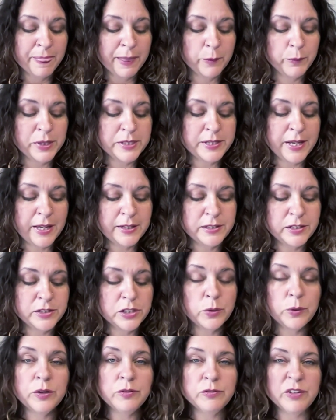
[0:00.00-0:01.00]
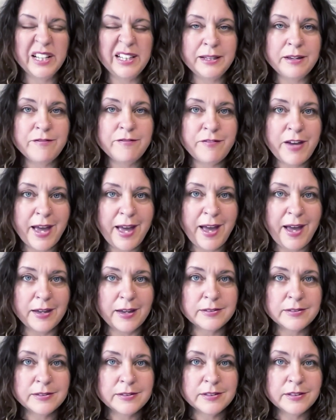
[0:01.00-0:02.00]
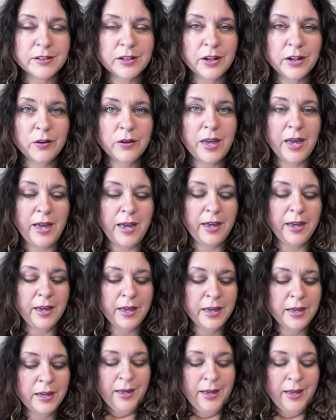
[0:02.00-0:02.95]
And we tend to do it really fast, okay?